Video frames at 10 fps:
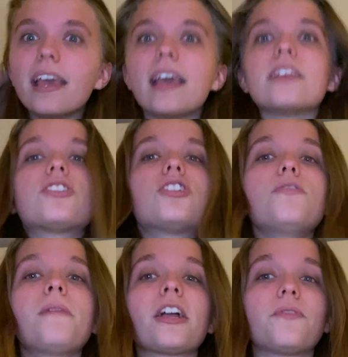It's
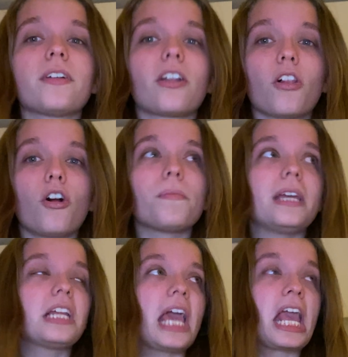too much for little old
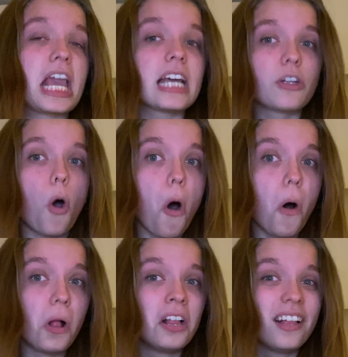me to
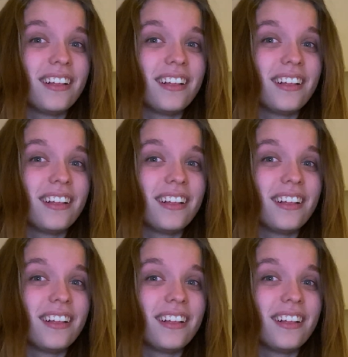handle.